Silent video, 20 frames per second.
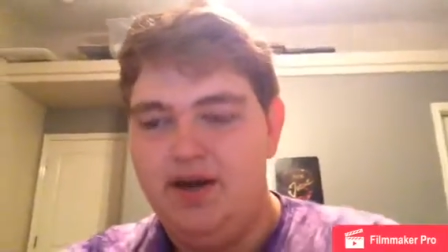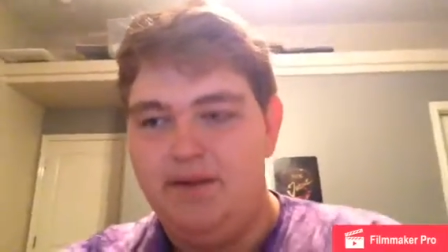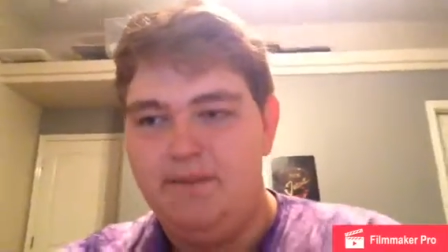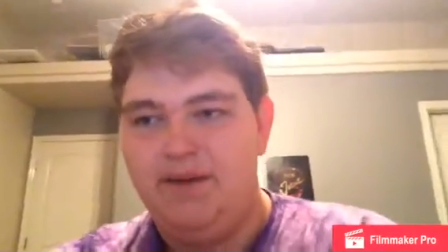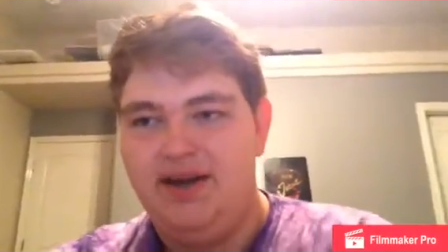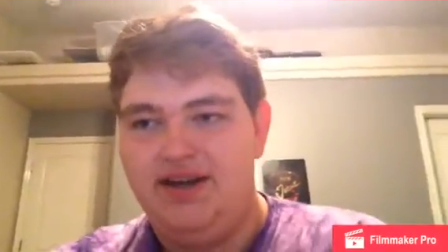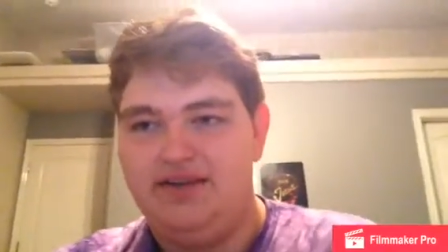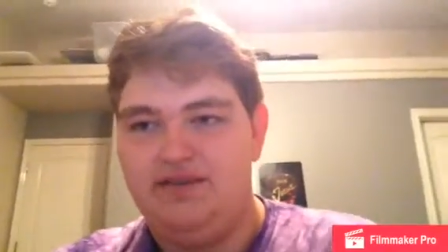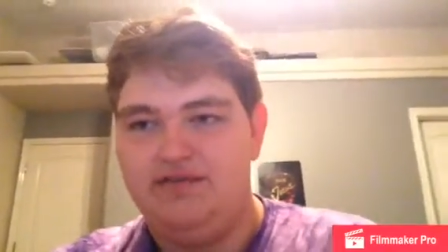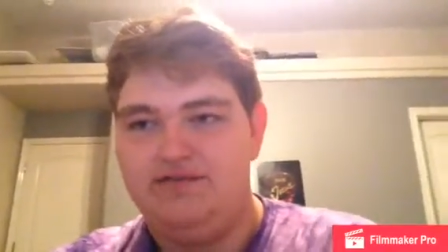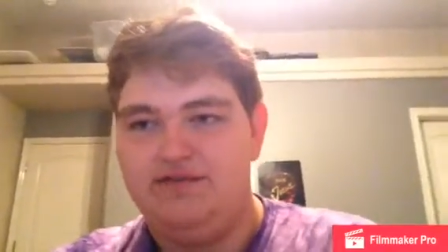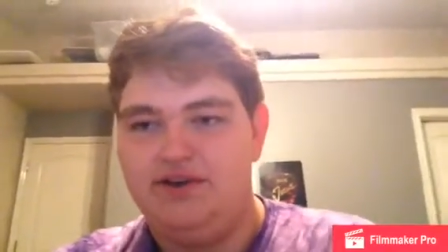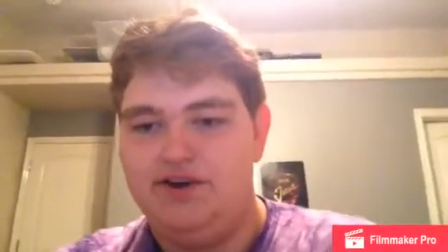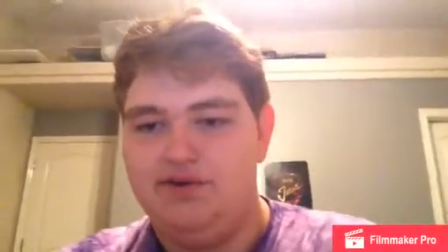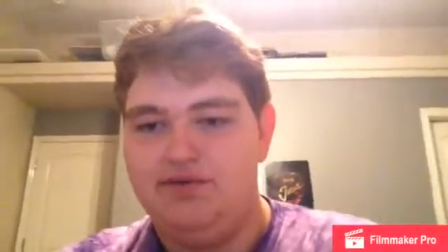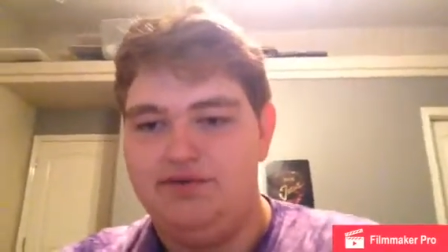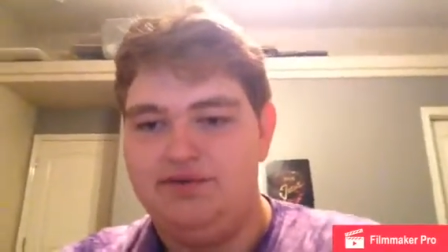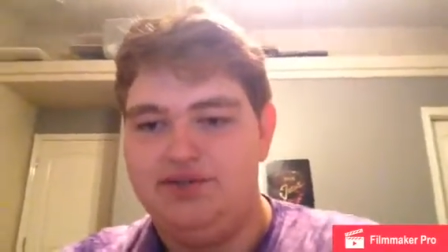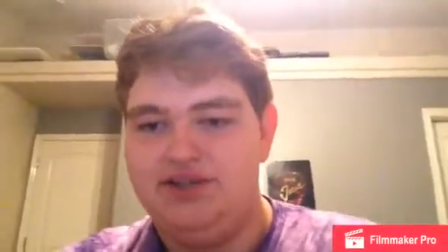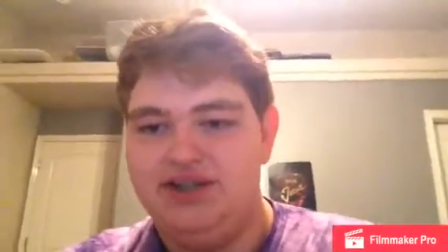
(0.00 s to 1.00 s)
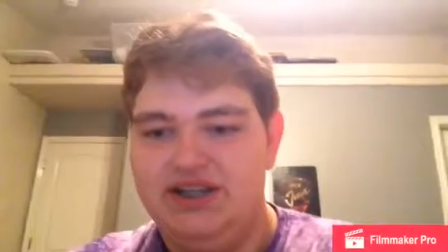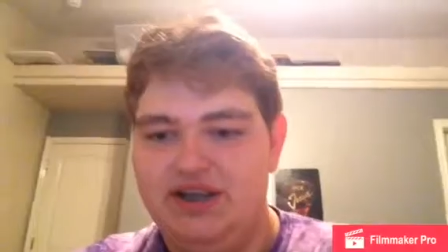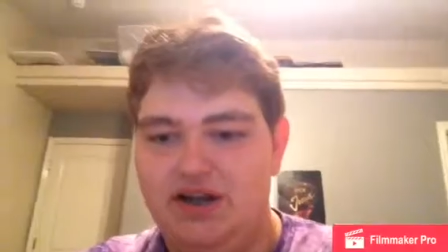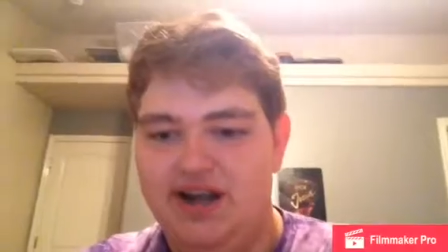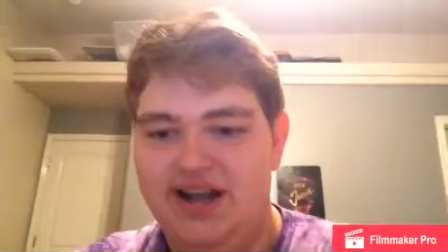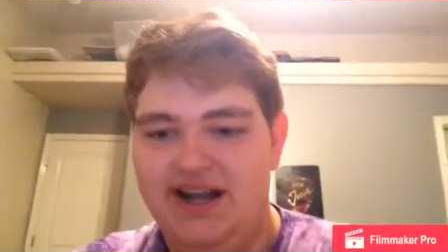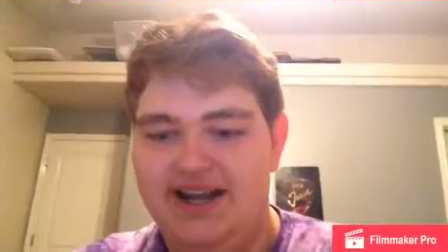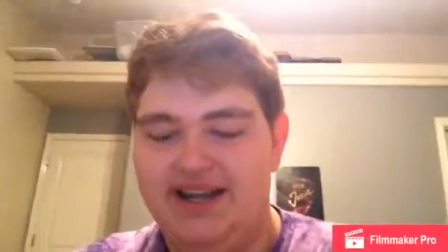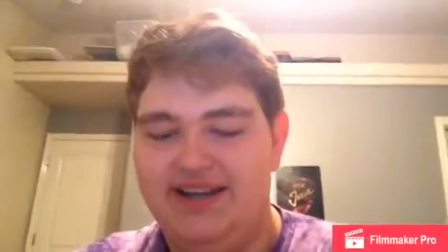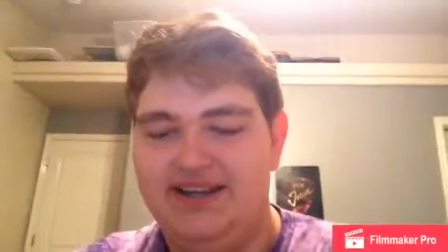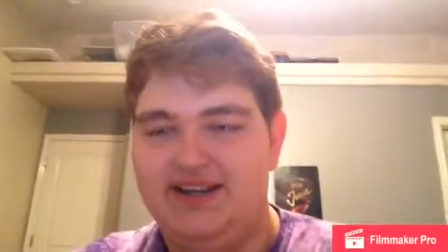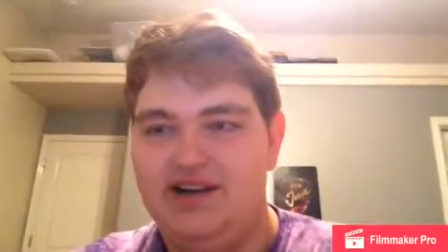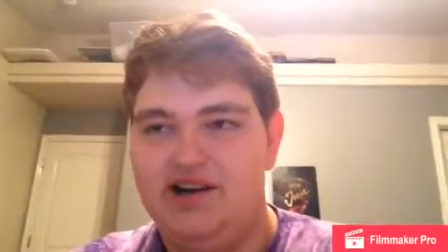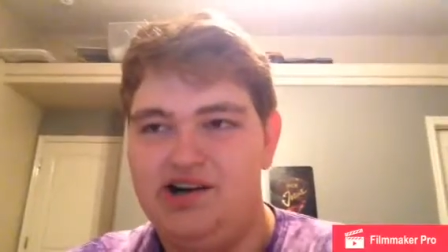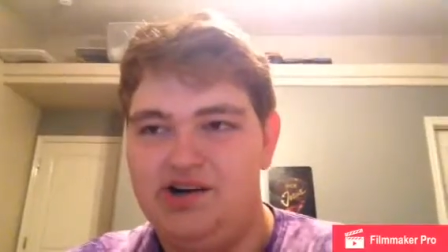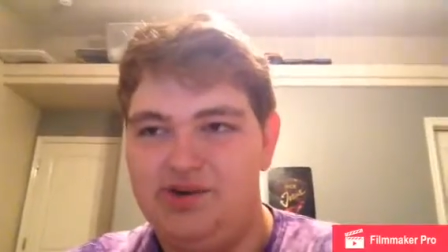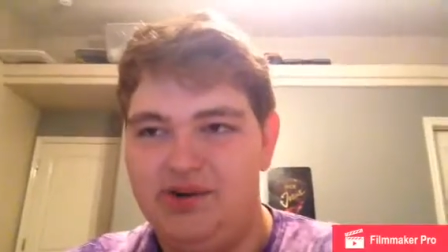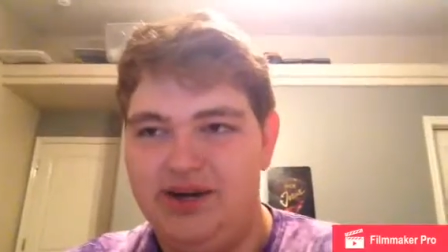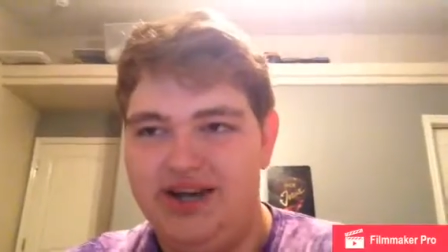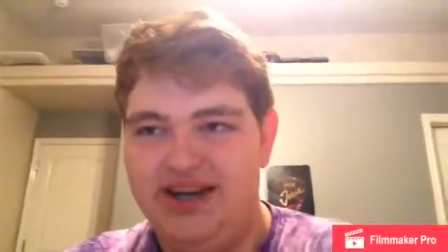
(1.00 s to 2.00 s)
microphone, like
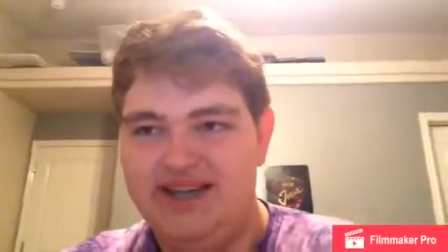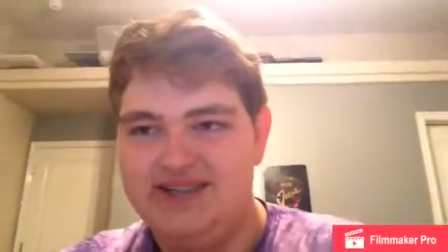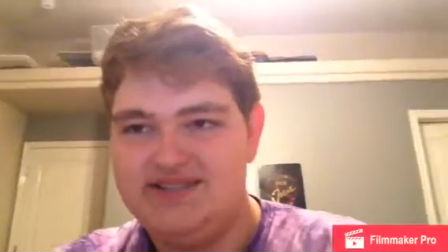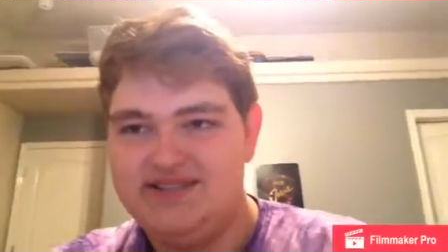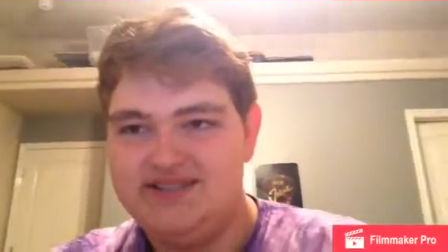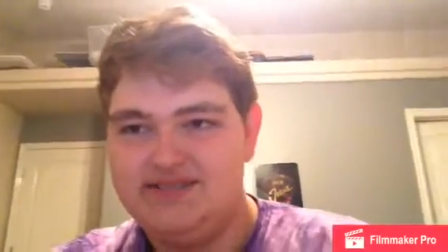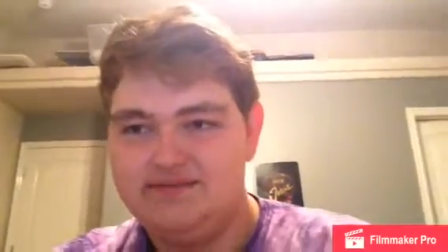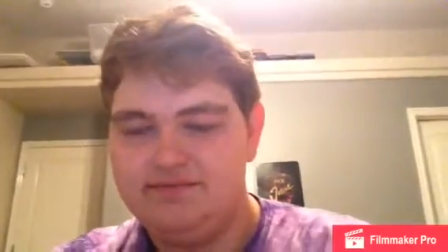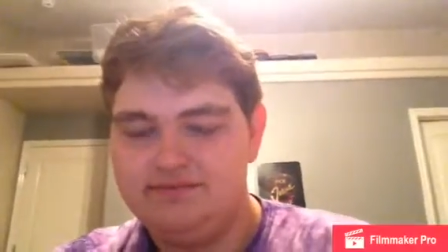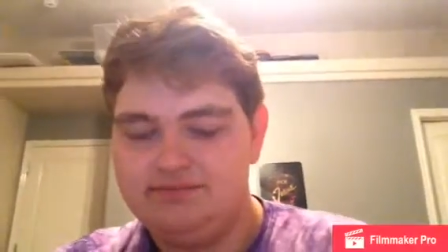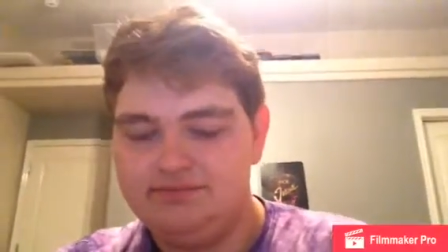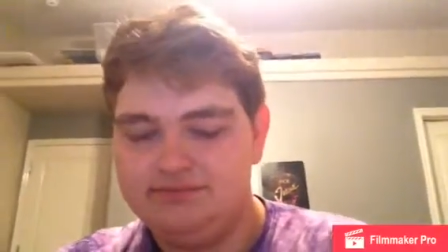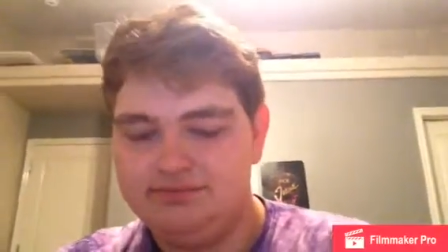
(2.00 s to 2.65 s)
always.